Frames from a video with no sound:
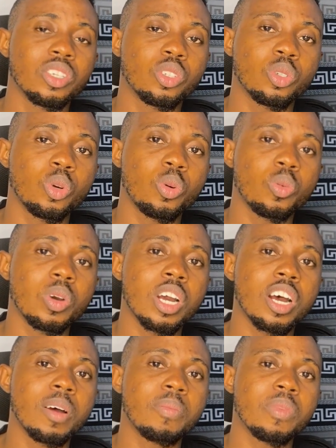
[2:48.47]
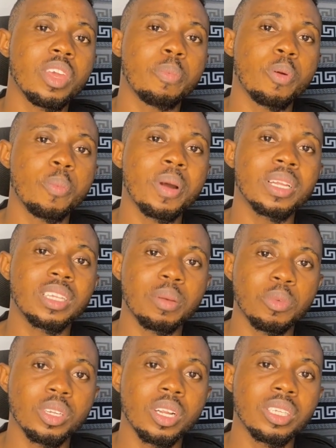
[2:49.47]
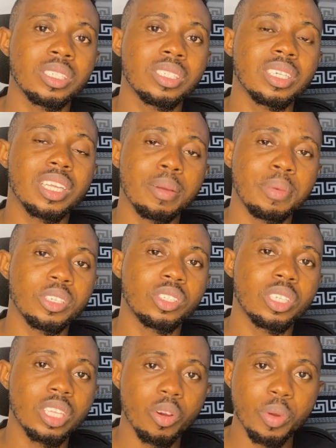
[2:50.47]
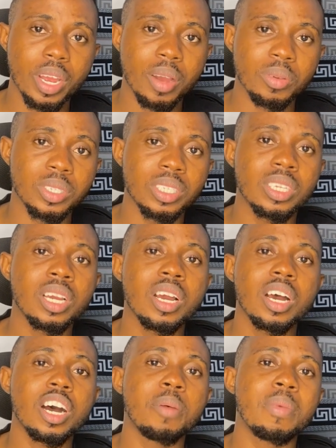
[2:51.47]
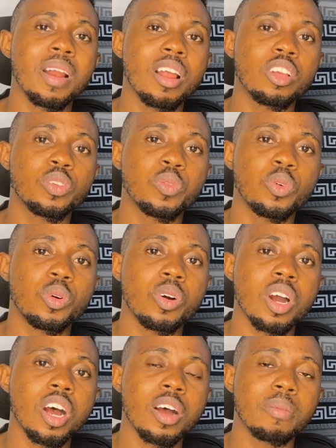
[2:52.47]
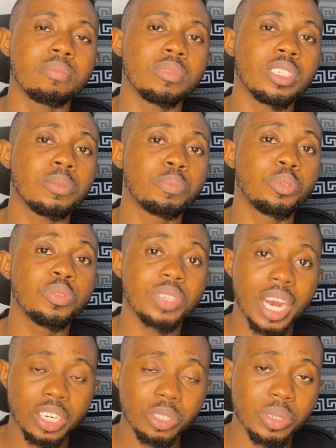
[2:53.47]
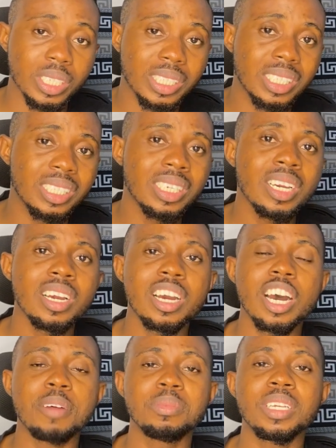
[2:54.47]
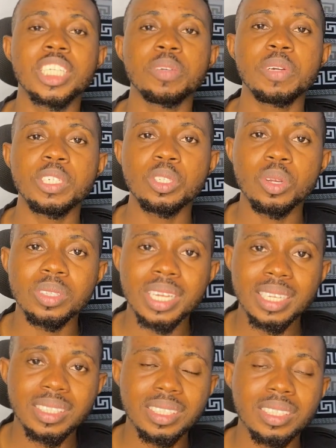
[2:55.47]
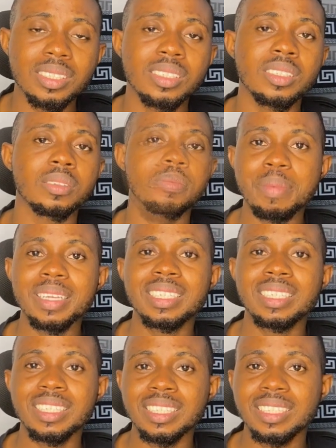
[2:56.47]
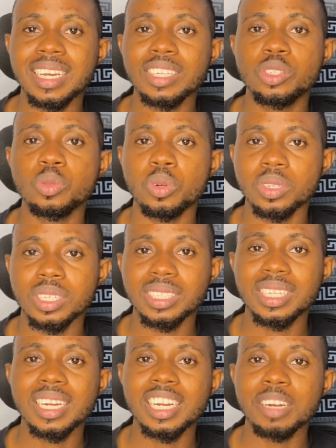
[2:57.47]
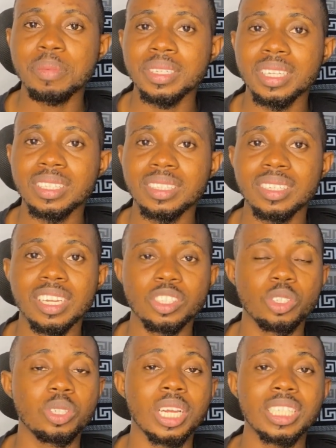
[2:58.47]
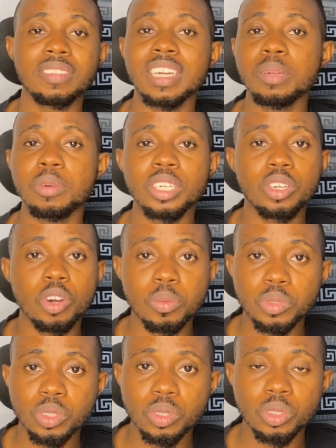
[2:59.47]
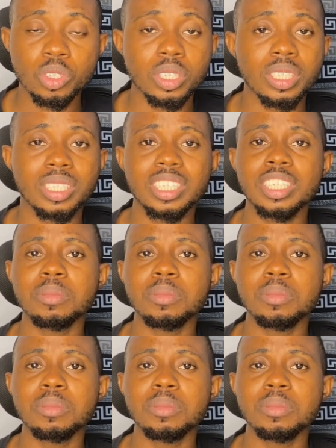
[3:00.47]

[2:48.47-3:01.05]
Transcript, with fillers: So um, a proper data model in database data warehousing um, allows for um, improved accuracy, um, takes away redundancies, and makes it easier to understand and maintain data so that if anybody comes to join the